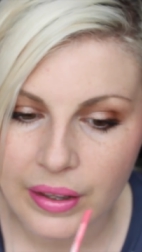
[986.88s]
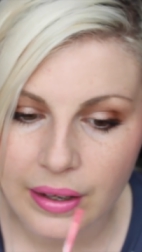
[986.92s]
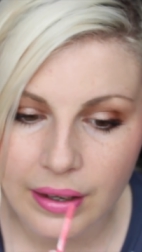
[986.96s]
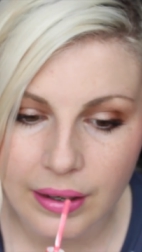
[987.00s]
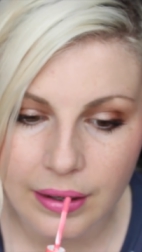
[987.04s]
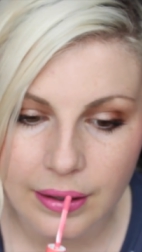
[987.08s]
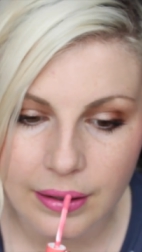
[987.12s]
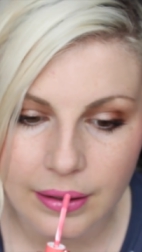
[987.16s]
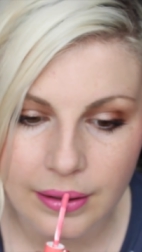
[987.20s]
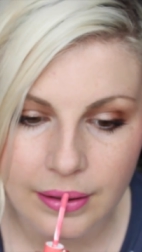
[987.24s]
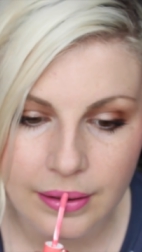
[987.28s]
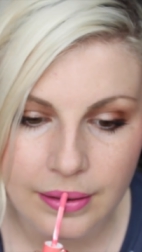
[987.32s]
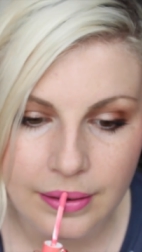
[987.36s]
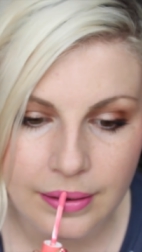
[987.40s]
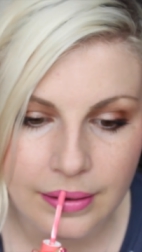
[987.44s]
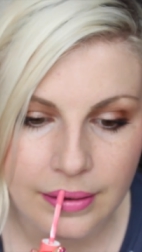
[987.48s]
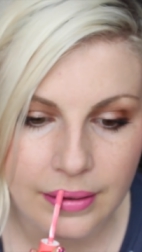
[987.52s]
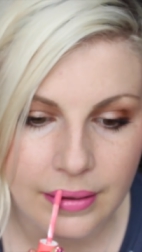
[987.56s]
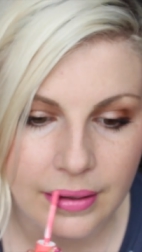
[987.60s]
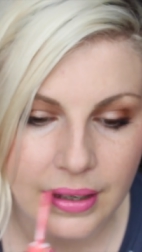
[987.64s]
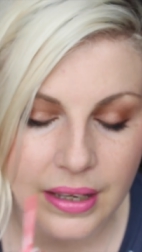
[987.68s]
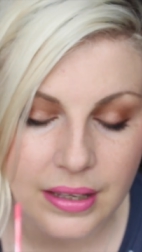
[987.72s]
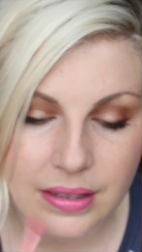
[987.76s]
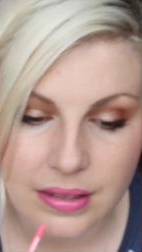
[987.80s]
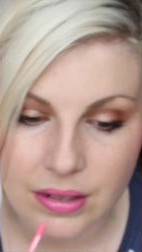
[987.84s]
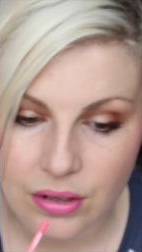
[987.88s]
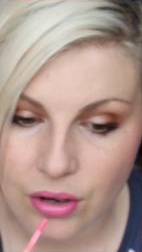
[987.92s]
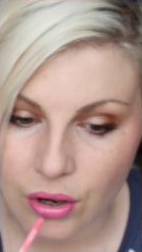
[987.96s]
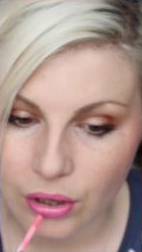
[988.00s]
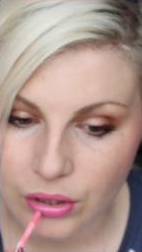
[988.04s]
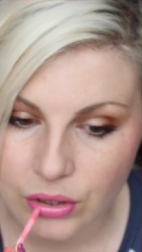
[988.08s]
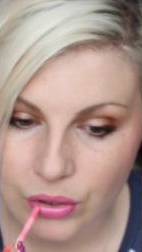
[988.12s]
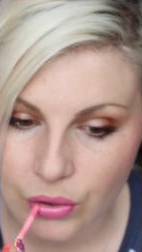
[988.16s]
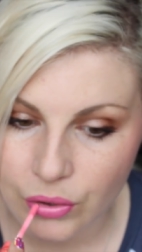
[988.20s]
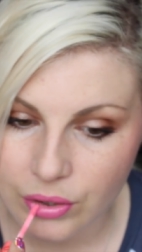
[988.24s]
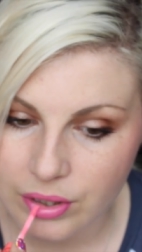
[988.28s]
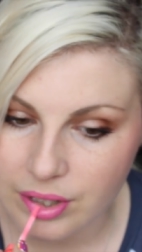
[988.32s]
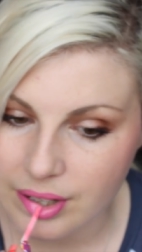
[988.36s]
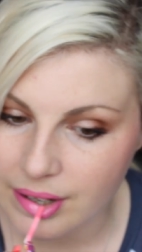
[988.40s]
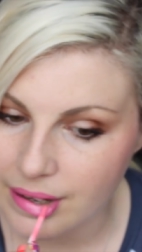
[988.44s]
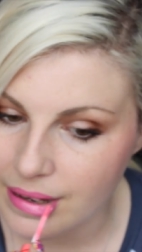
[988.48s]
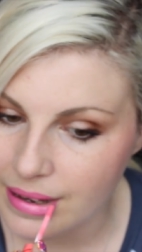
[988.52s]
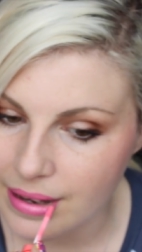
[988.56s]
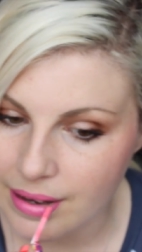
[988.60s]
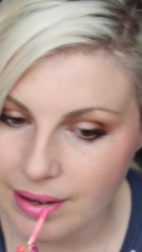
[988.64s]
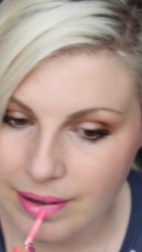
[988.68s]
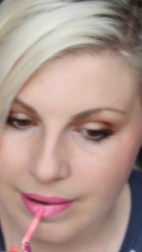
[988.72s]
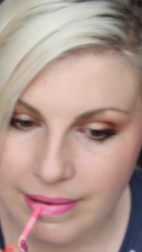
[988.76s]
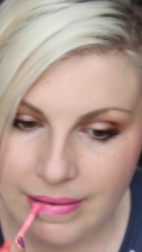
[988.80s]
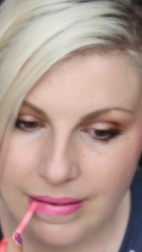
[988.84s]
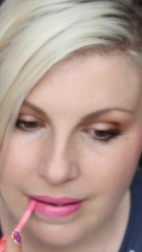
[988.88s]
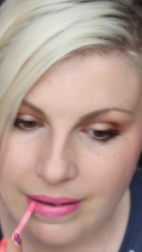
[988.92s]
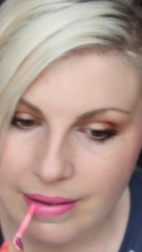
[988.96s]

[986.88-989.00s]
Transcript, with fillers: And it's not at all sticky.